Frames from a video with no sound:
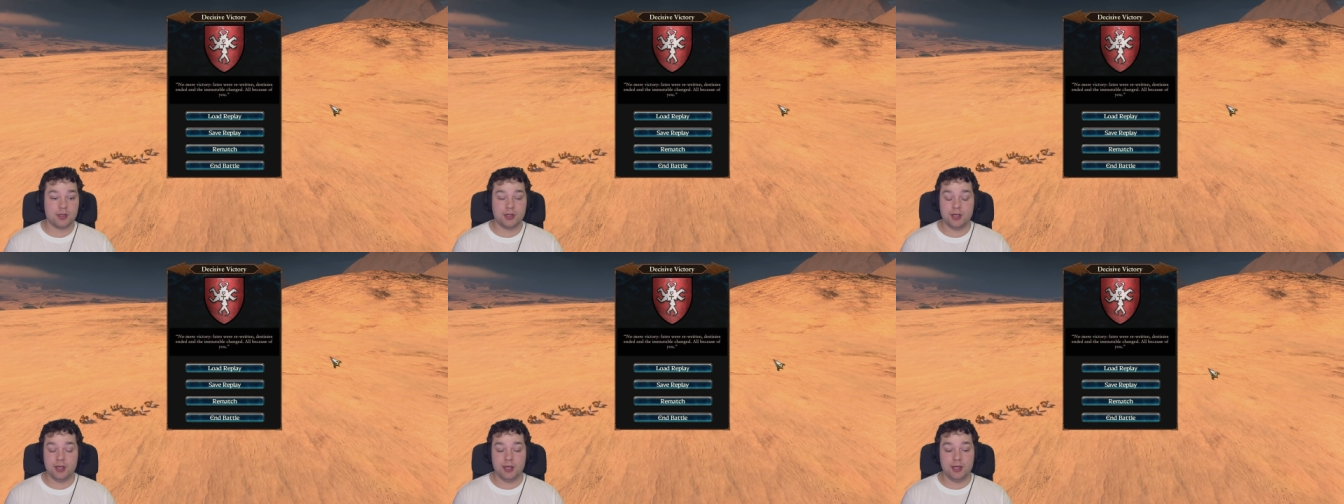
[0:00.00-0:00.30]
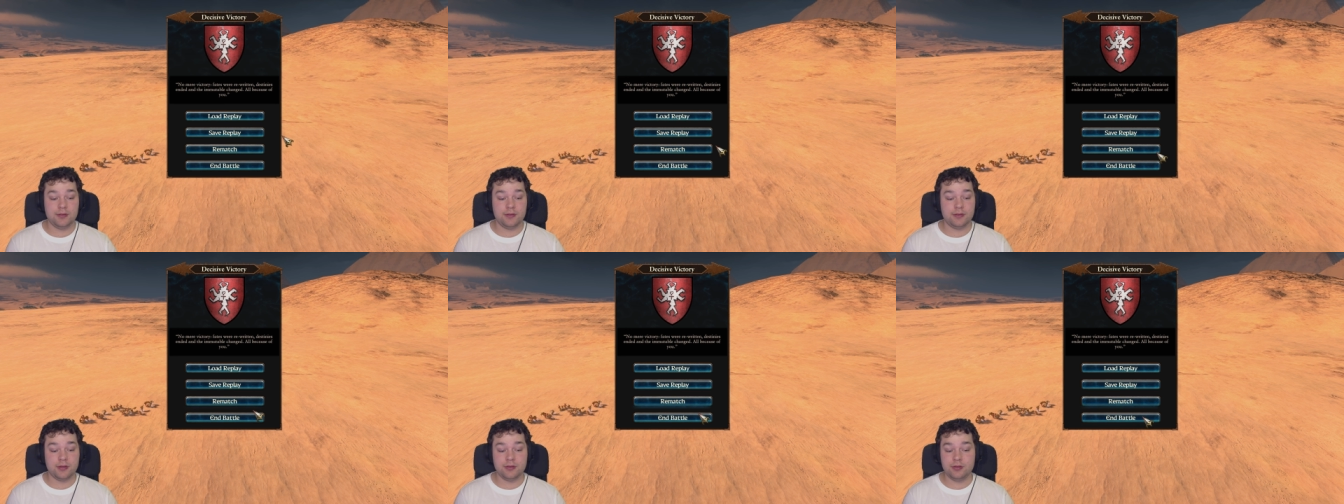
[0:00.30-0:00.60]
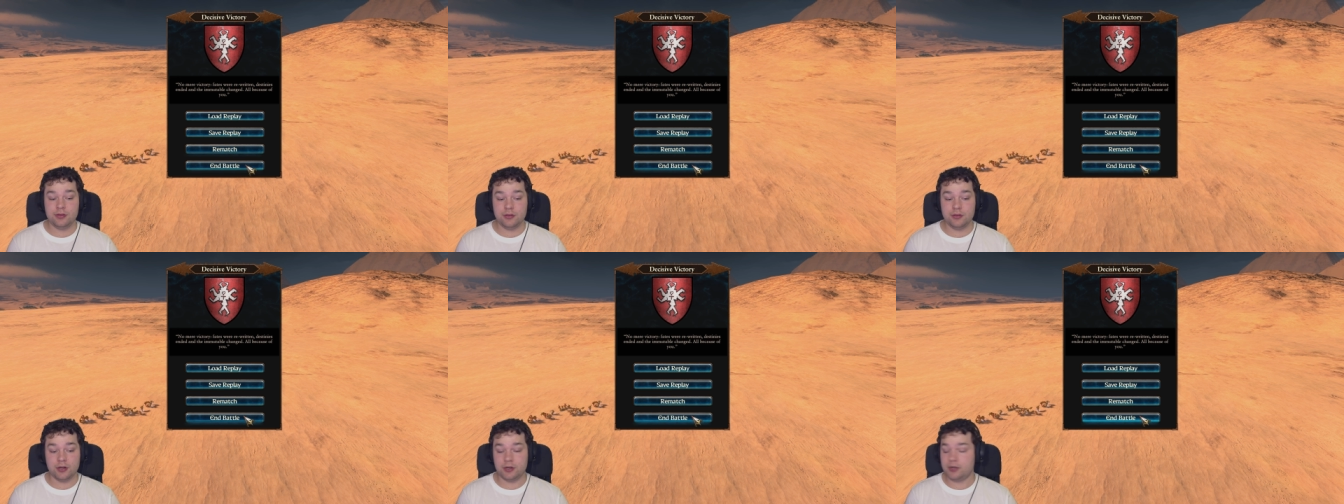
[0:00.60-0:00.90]
And the
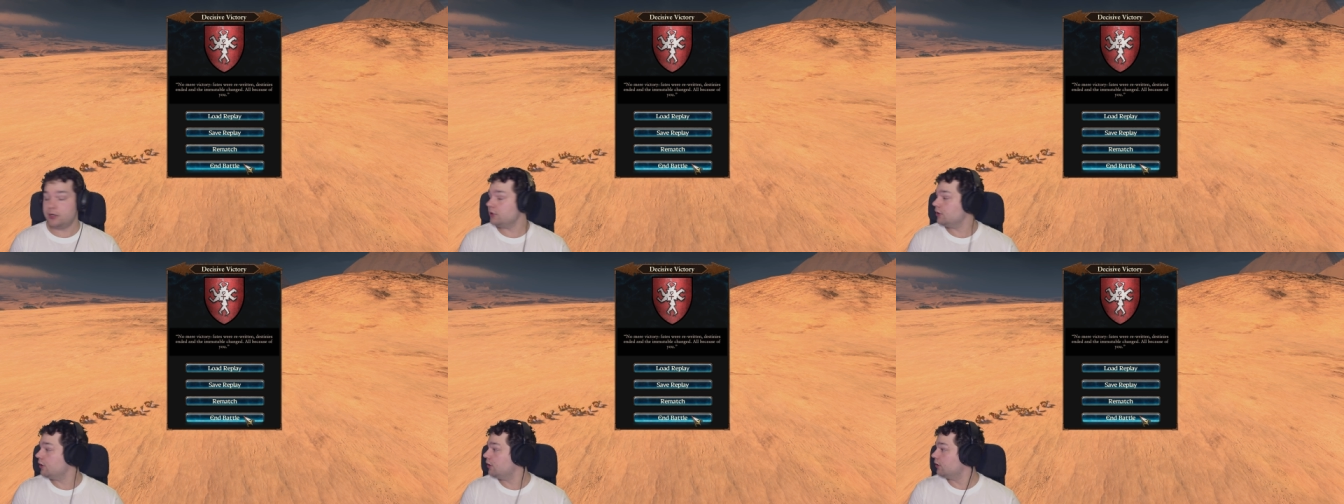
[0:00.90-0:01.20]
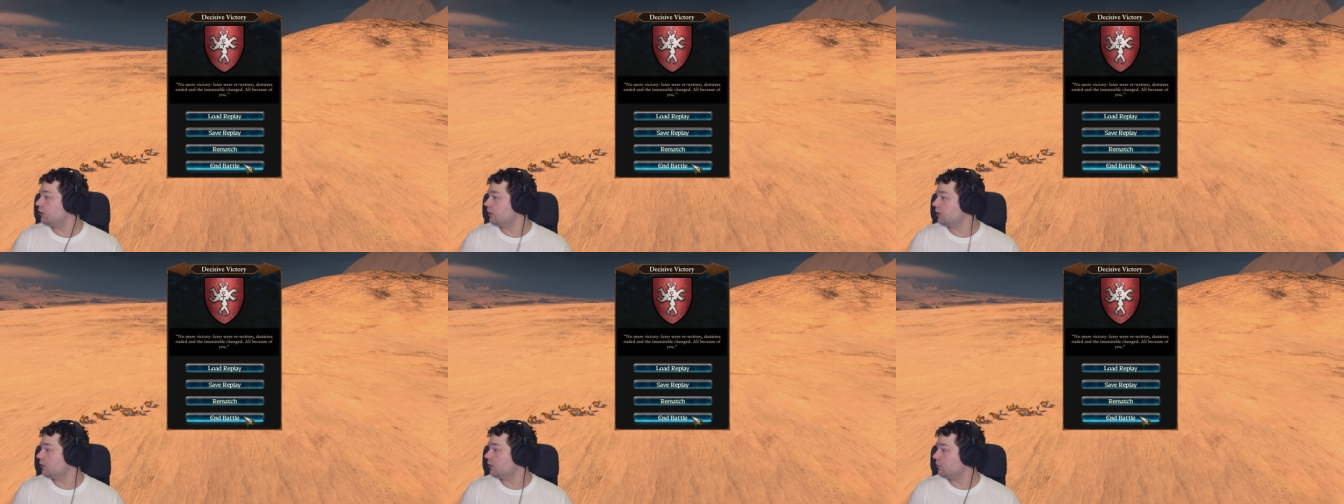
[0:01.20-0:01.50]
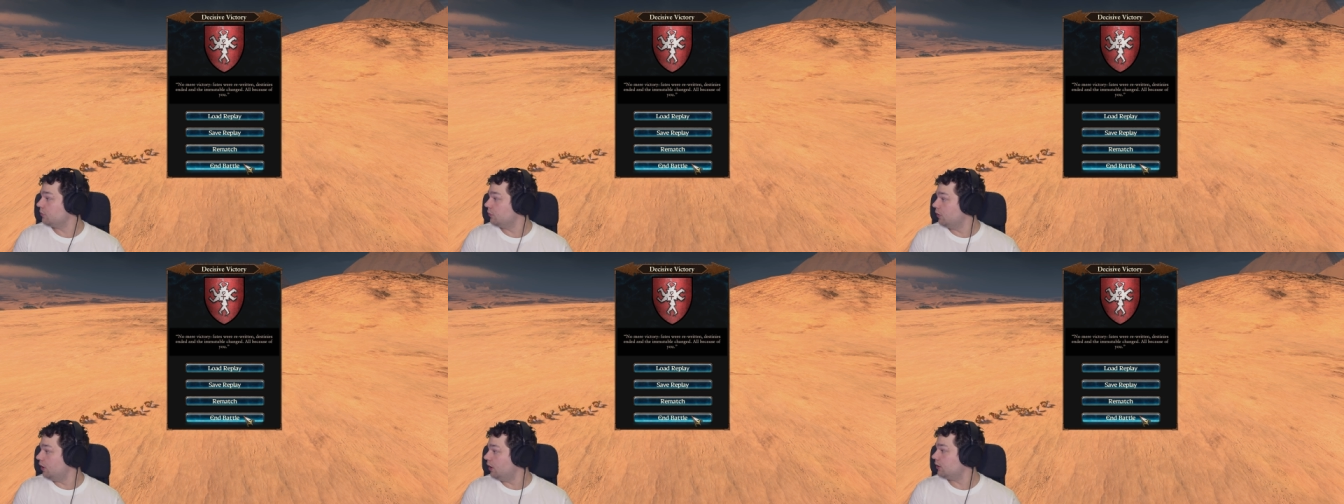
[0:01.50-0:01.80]

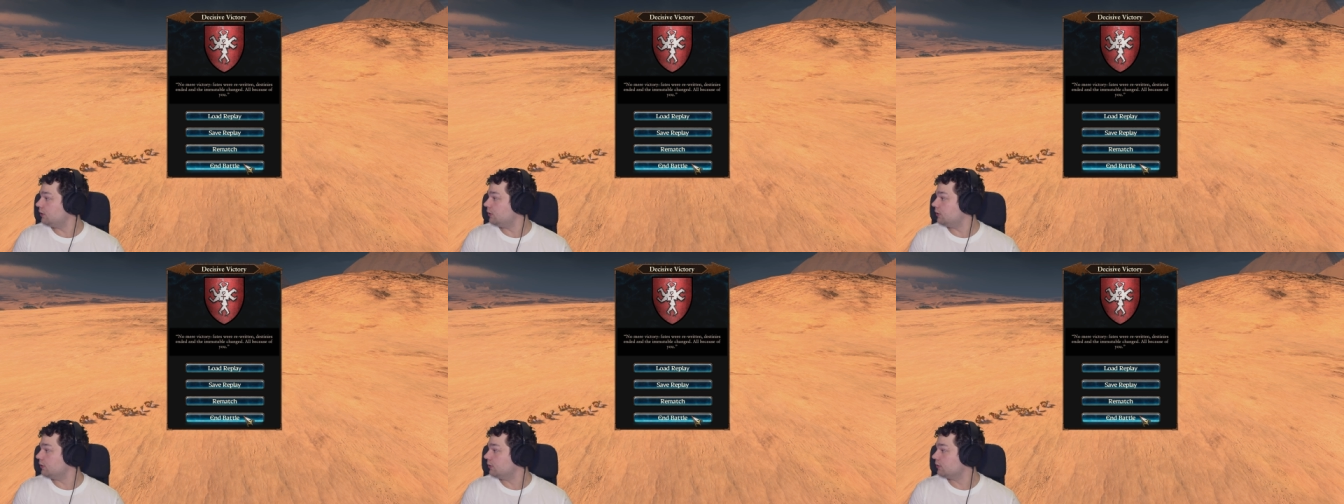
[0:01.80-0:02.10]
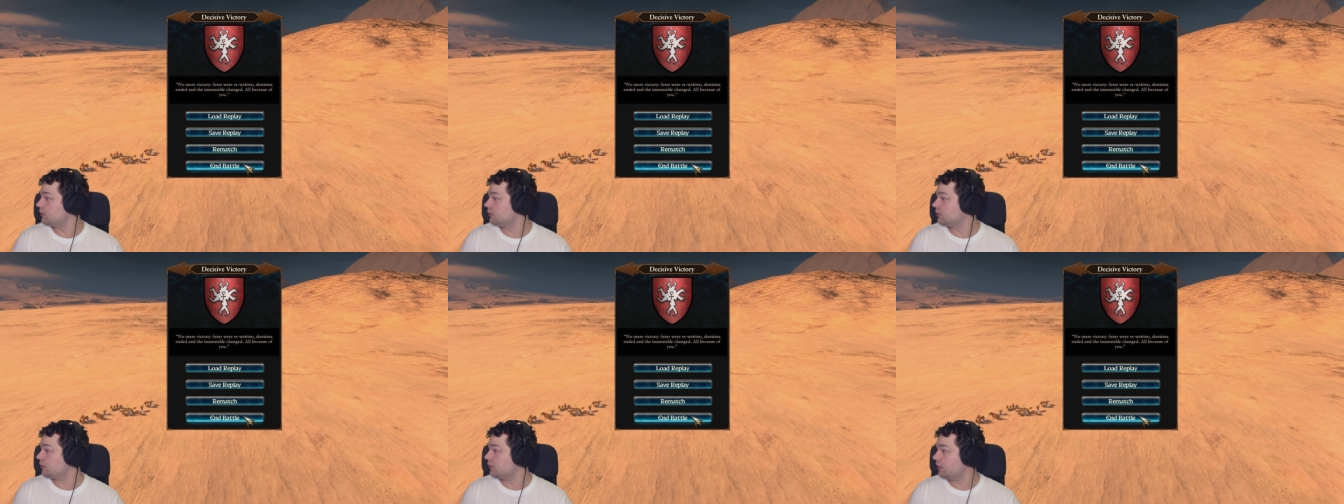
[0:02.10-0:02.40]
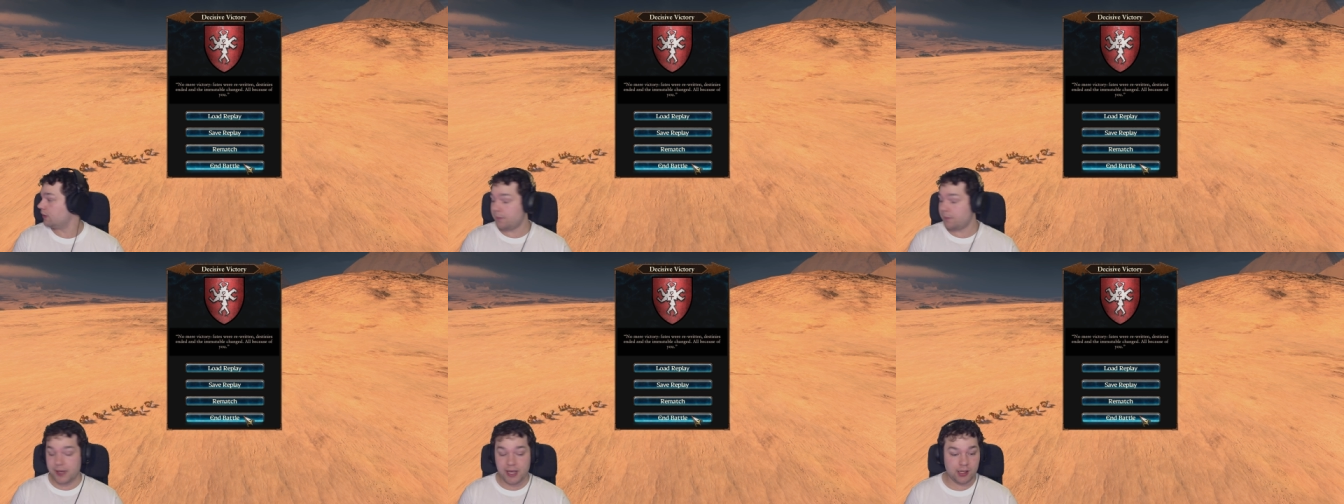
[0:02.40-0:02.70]
Nurgle won
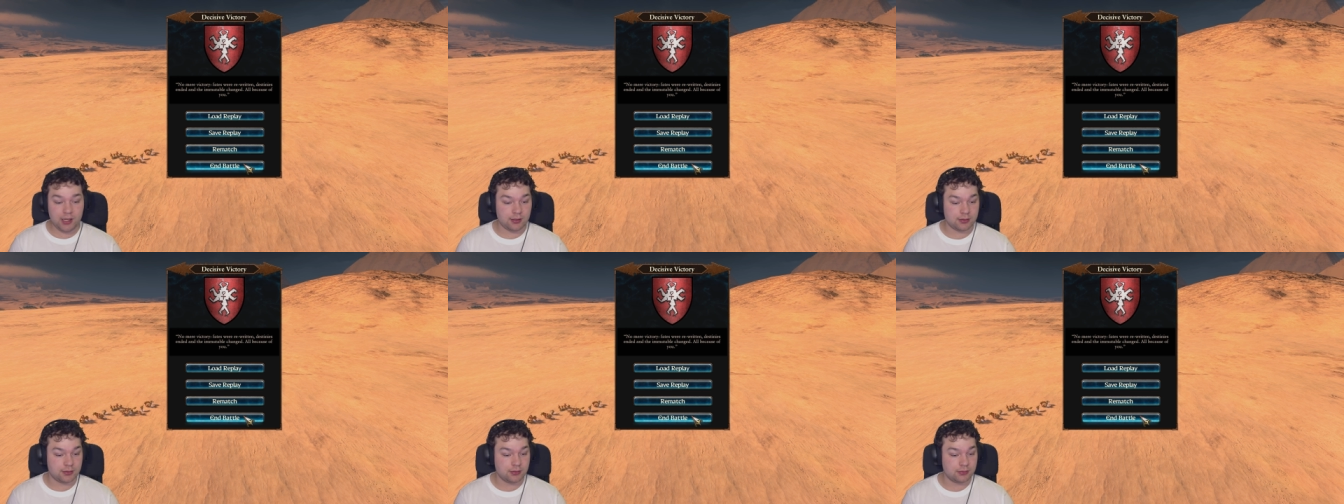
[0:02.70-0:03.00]
the battle.